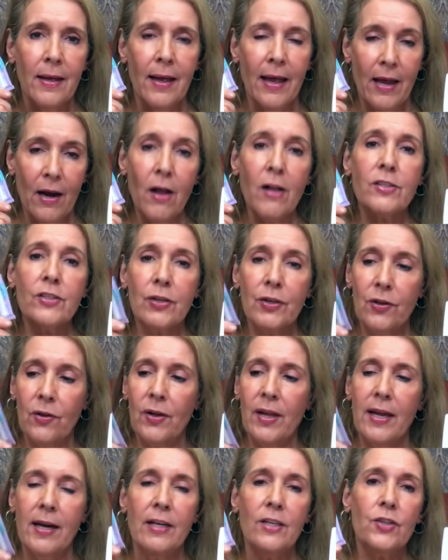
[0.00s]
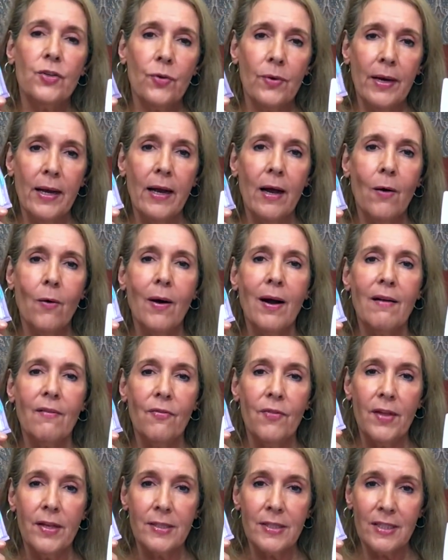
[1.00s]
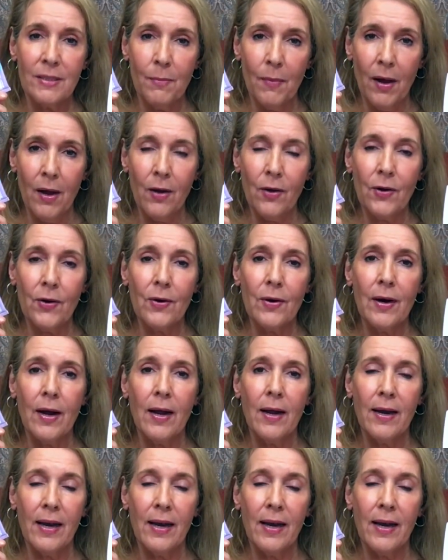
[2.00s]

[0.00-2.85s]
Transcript: And also you'll get a trio of the smaller